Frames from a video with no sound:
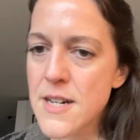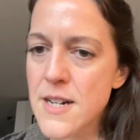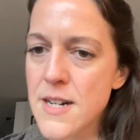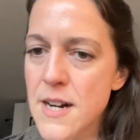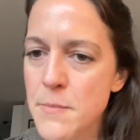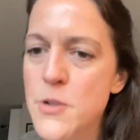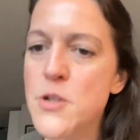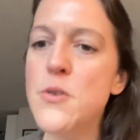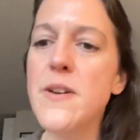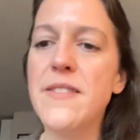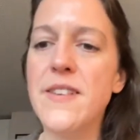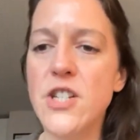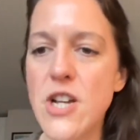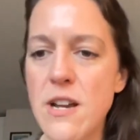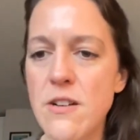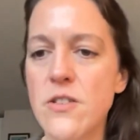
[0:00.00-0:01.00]
I'm doing the
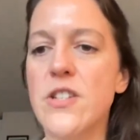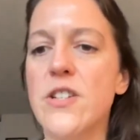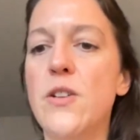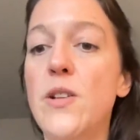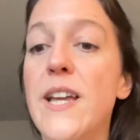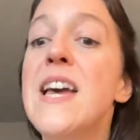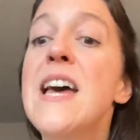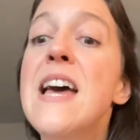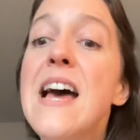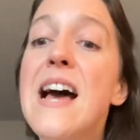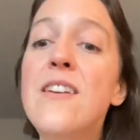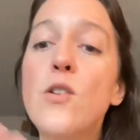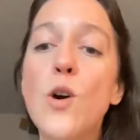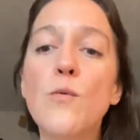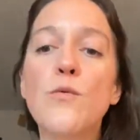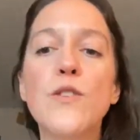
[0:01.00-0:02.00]
challenge slowly.
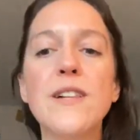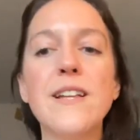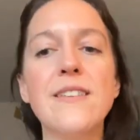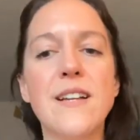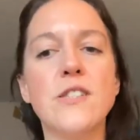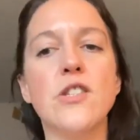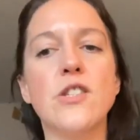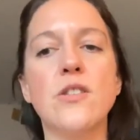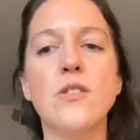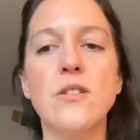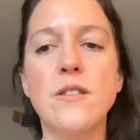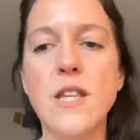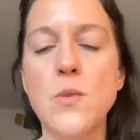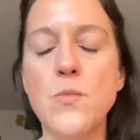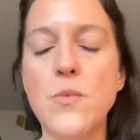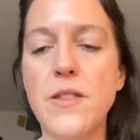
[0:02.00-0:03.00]
And hopefully that's the good
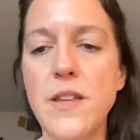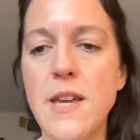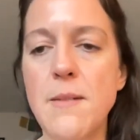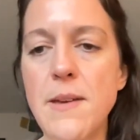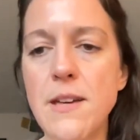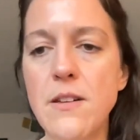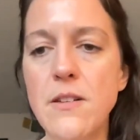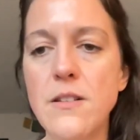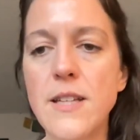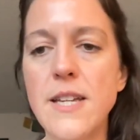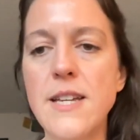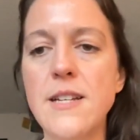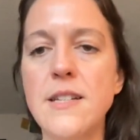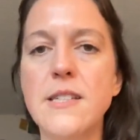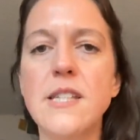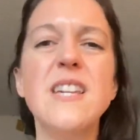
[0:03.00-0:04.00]
thing with email
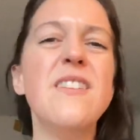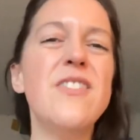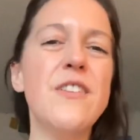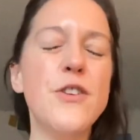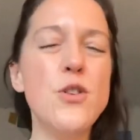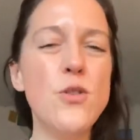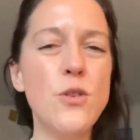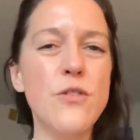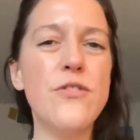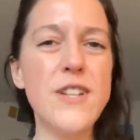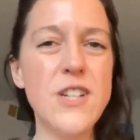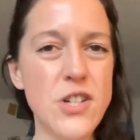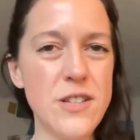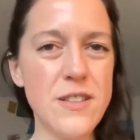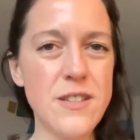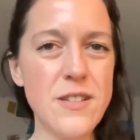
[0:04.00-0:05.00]
is even if you don't
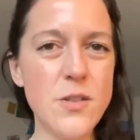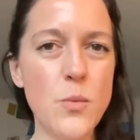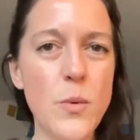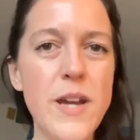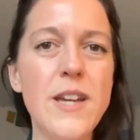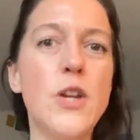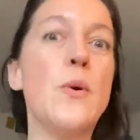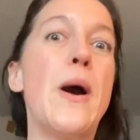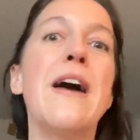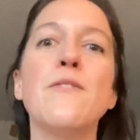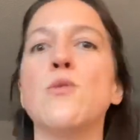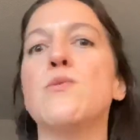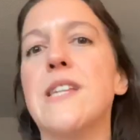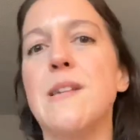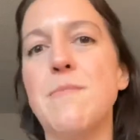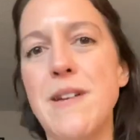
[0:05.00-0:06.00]
finish it this week, you have
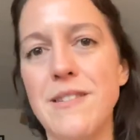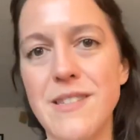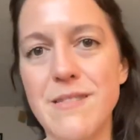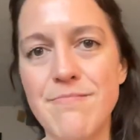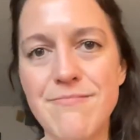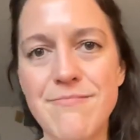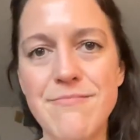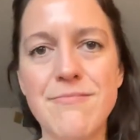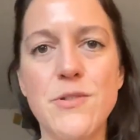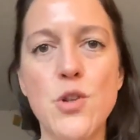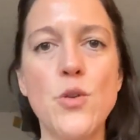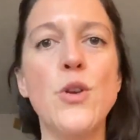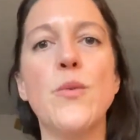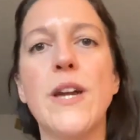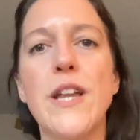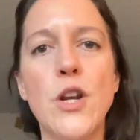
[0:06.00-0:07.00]
those emails so
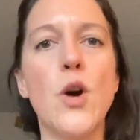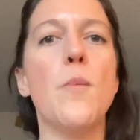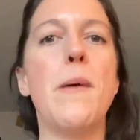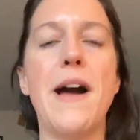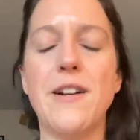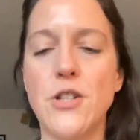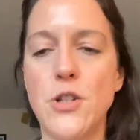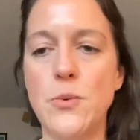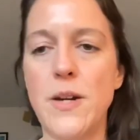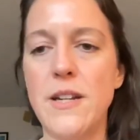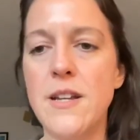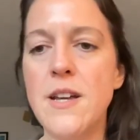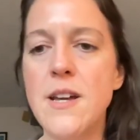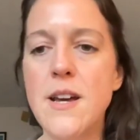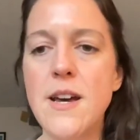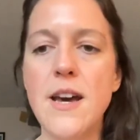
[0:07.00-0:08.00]
you can go back to it.
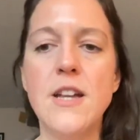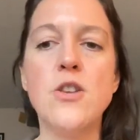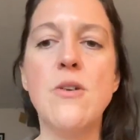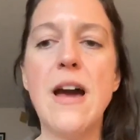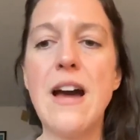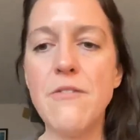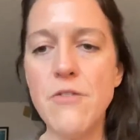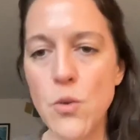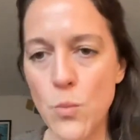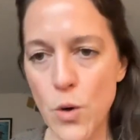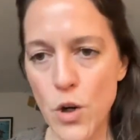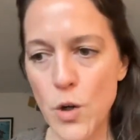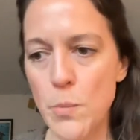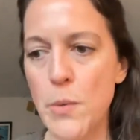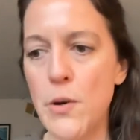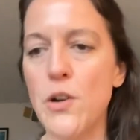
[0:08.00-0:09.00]
And you have the
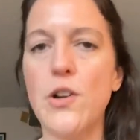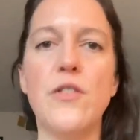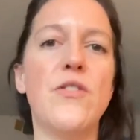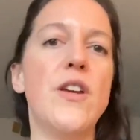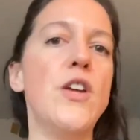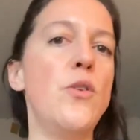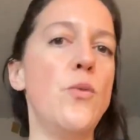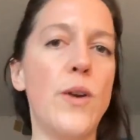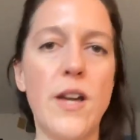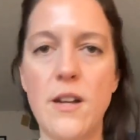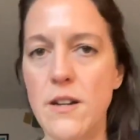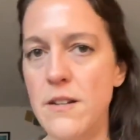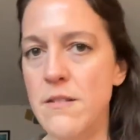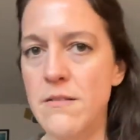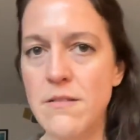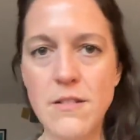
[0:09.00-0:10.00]
workbook that you
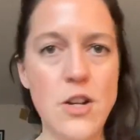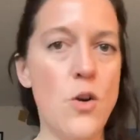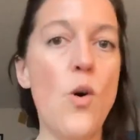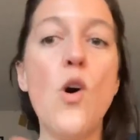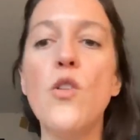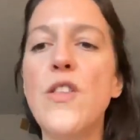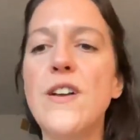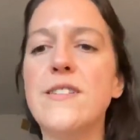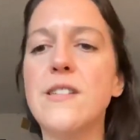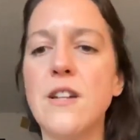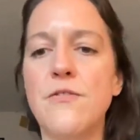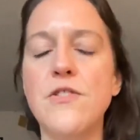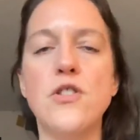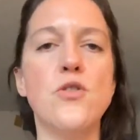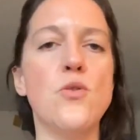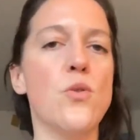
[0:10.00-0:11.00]
can, all that stuff
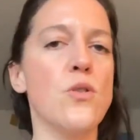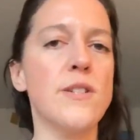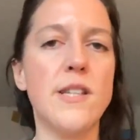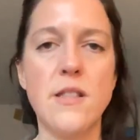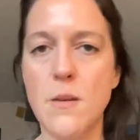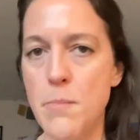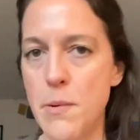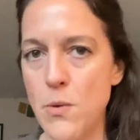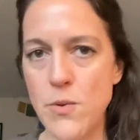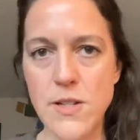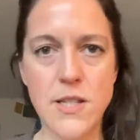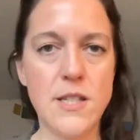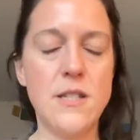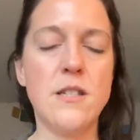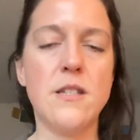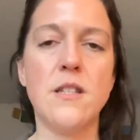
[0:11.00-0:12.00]
is yours and the
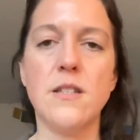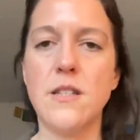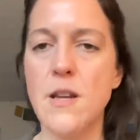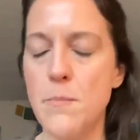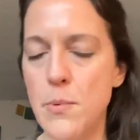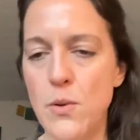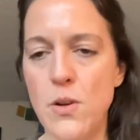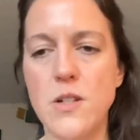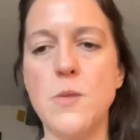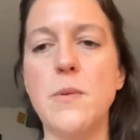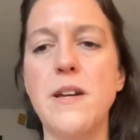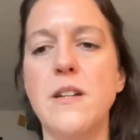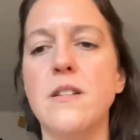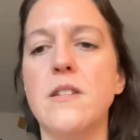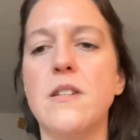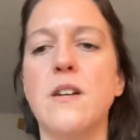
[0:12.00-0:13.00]
bonuses, the sample launch
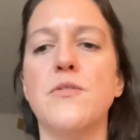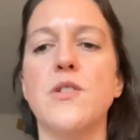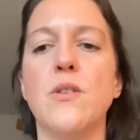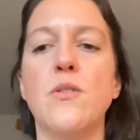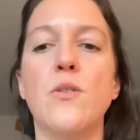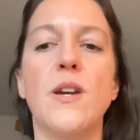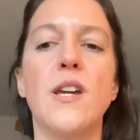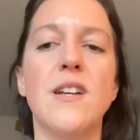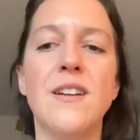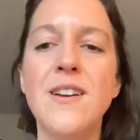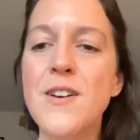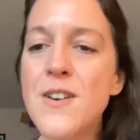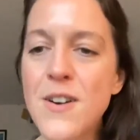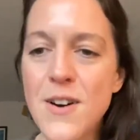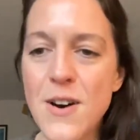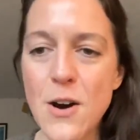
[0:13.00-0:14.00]
plan and stuff. So you can
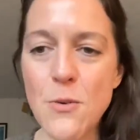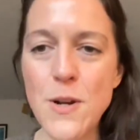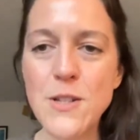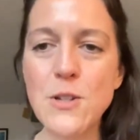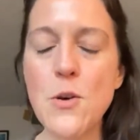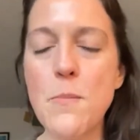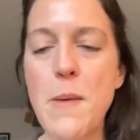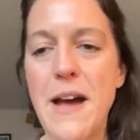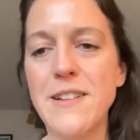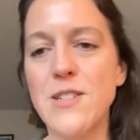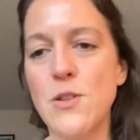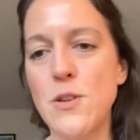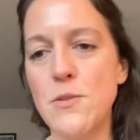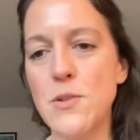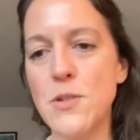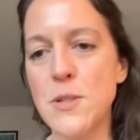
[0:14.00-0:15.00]
always go back to
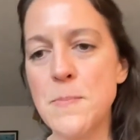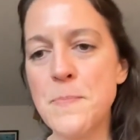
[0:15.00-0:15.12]
those.